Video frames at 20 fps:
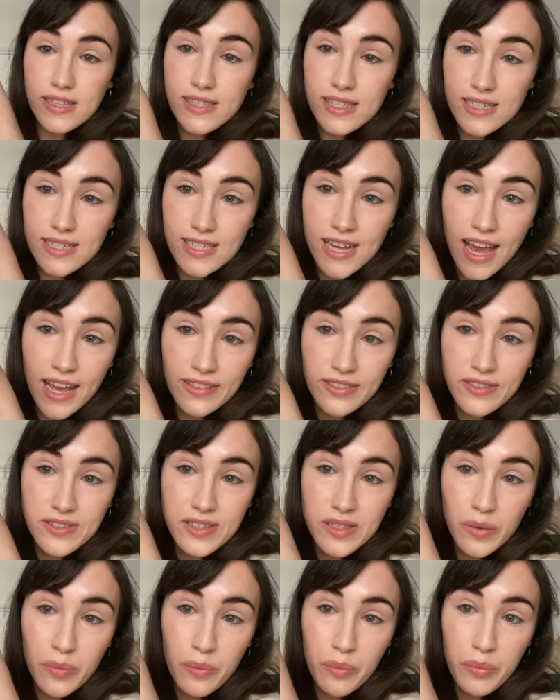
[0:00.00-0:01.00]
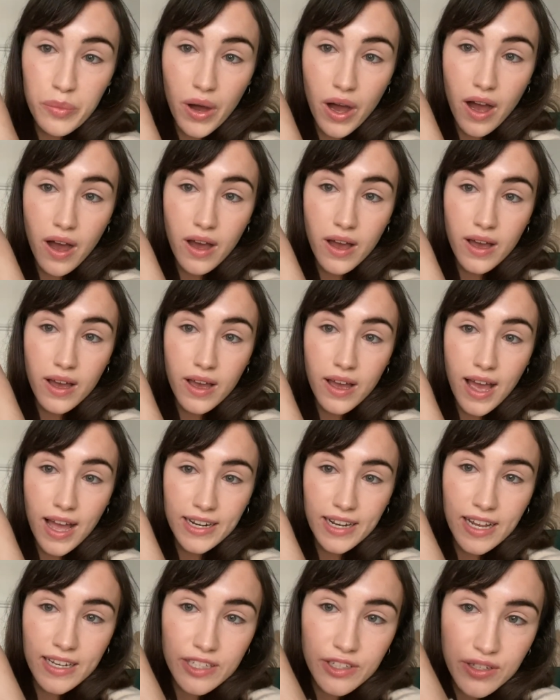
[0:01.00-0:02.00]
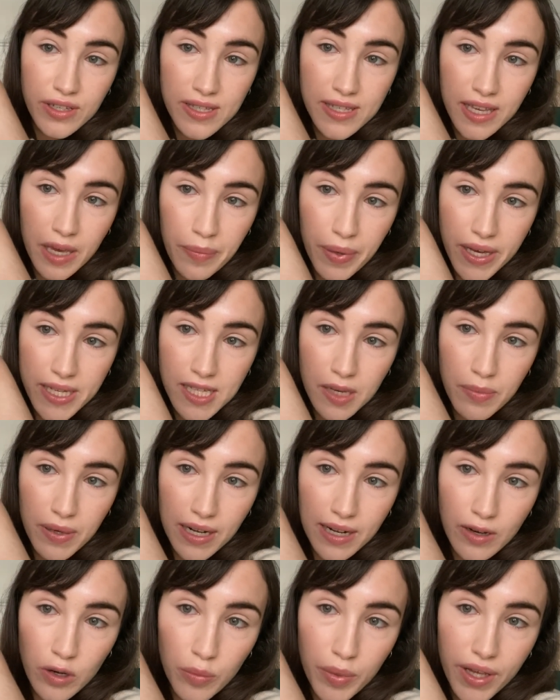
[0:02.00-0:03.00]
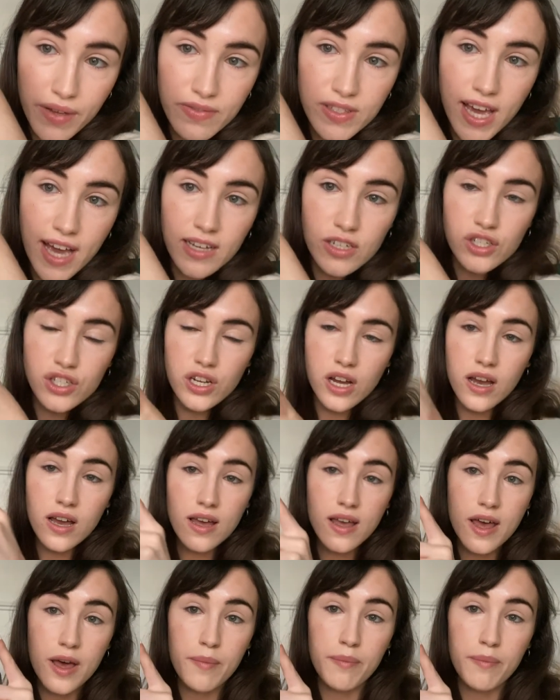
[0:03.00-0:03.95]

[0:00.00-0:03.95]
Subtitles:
It's intense, but and you can see it picks up a little bit of texture,